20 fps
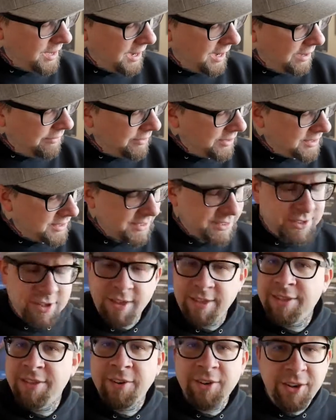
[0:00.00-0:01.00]
I have it set to
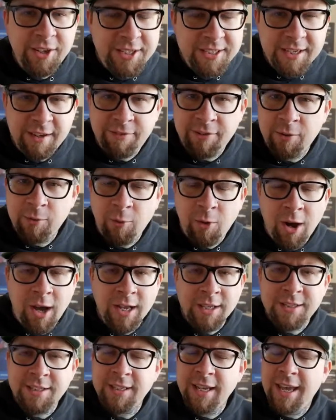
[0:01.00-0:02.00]
37
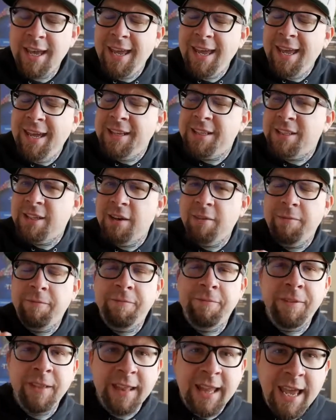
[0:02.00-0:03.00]
watts. It's
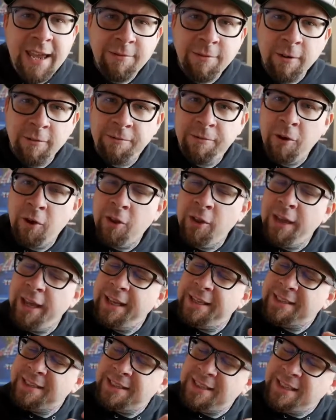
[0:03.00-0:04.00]
flavorful,
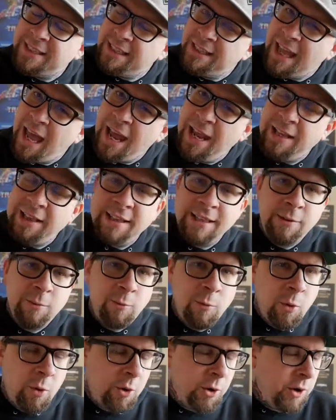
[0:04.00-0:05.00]
it's slightly
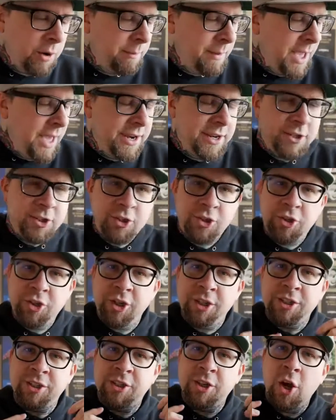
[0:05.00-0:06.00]
warm, and it's
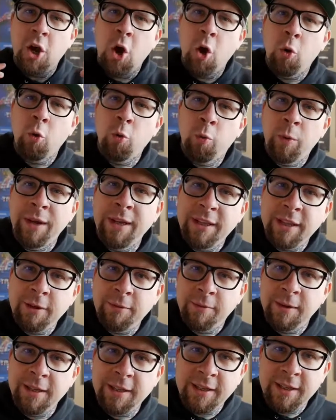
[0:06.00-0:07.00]
just really,
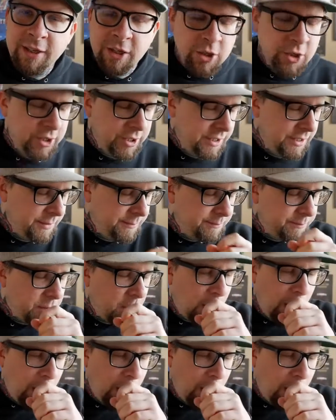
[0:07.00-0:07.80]
really good.